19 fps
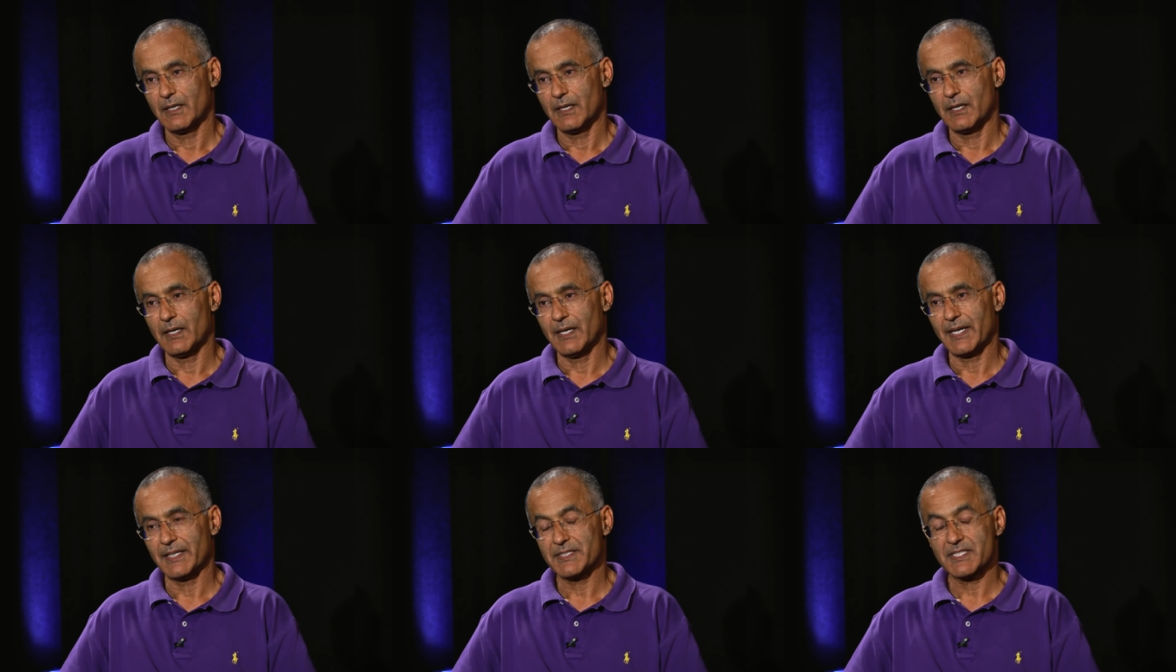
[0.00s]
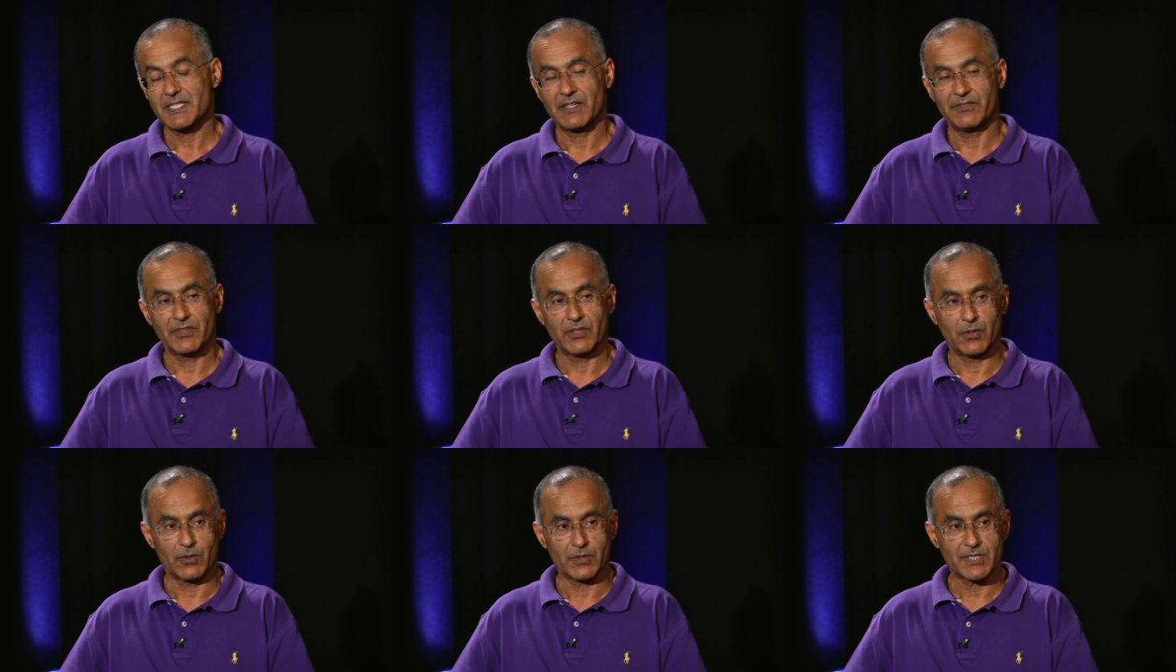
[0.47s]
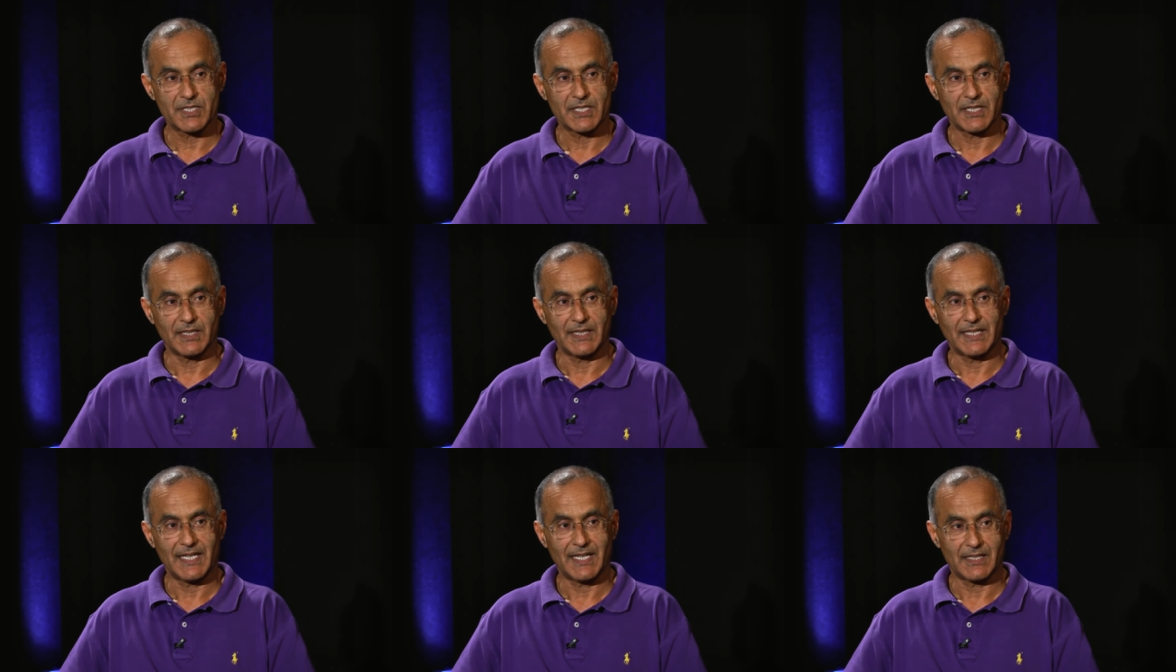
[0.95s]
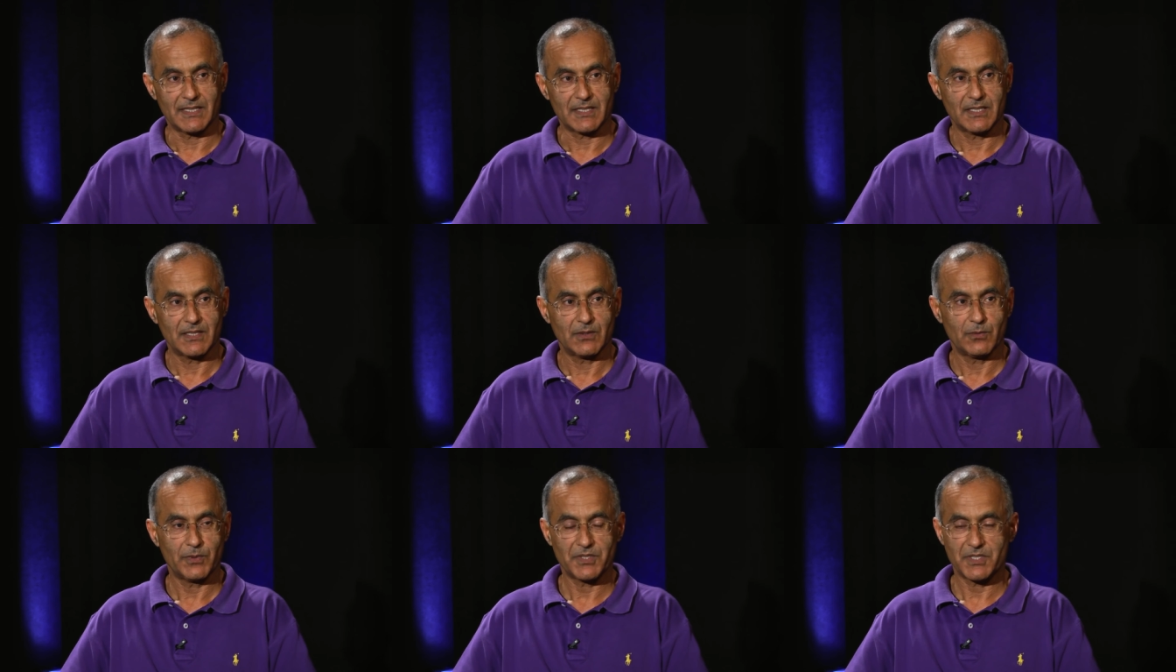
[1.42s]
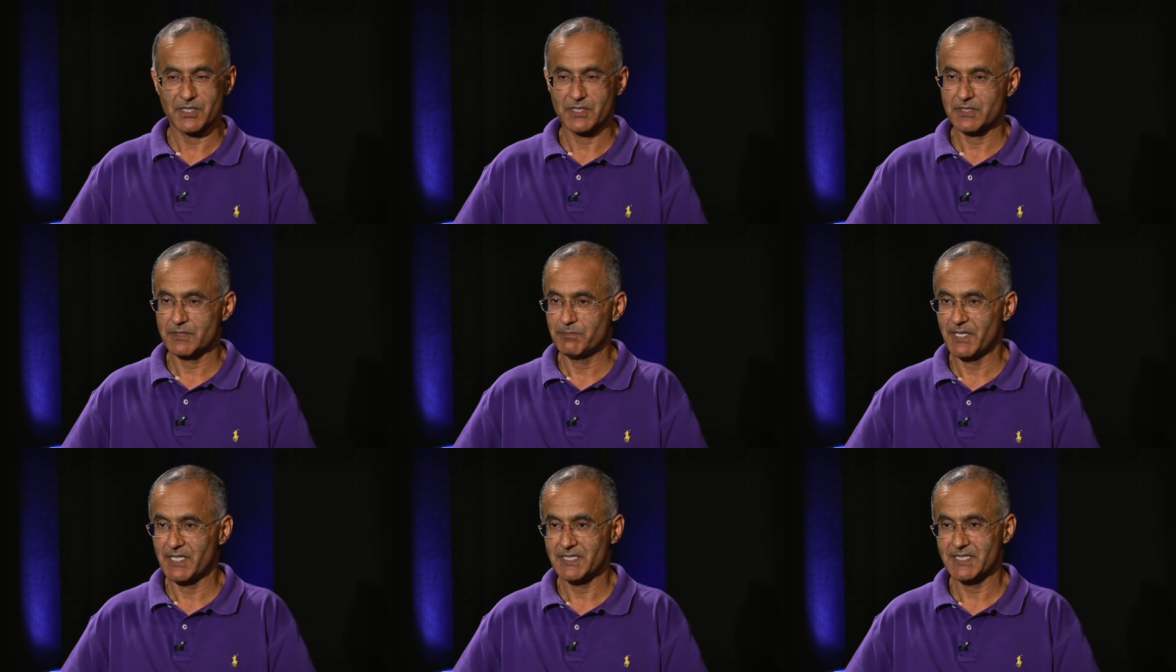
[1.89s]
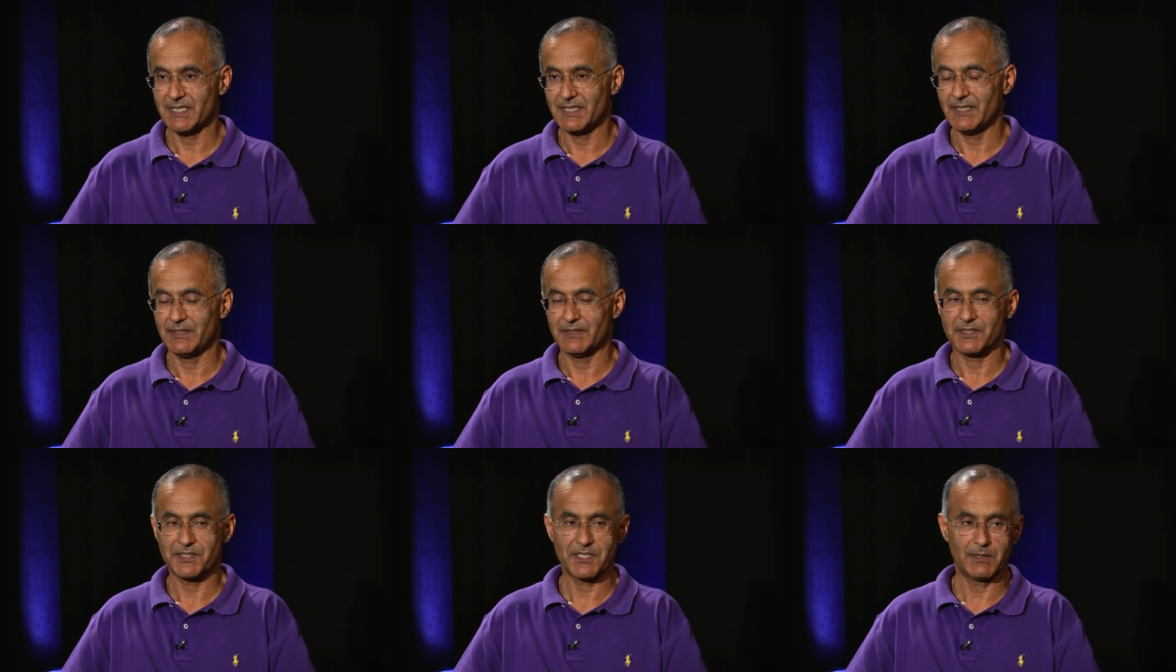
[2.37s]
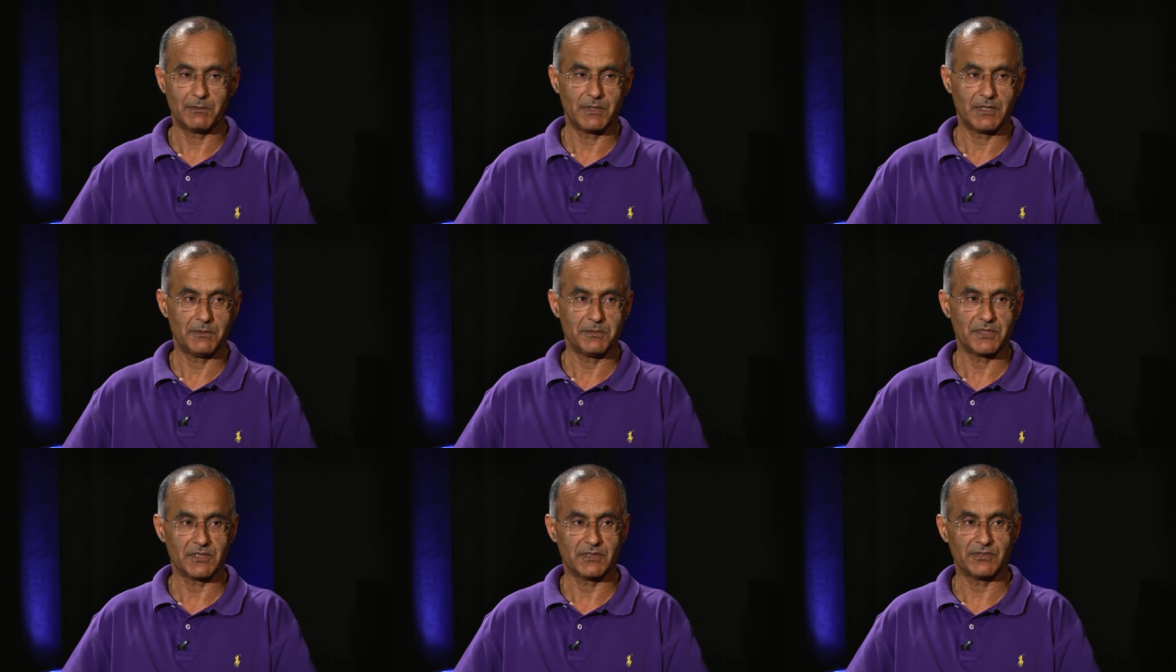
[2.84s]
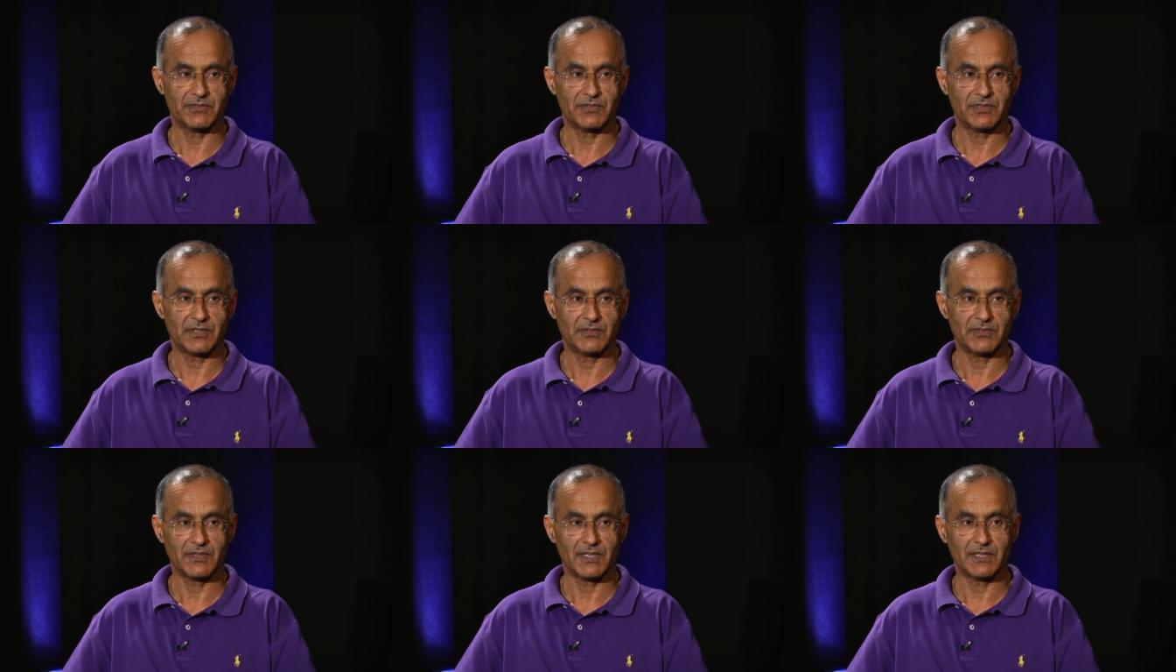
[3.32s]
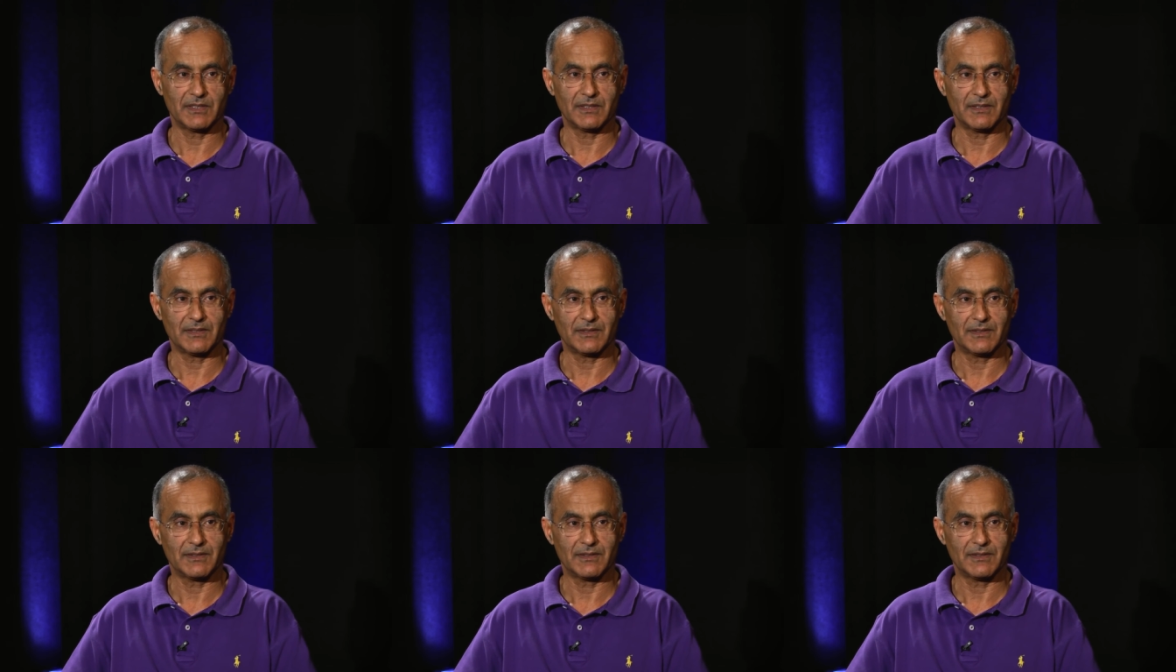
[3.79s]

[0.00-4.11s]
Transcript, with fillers: Uh, at Oaks in Kent, which is basically in the suburbs of Daniel of Day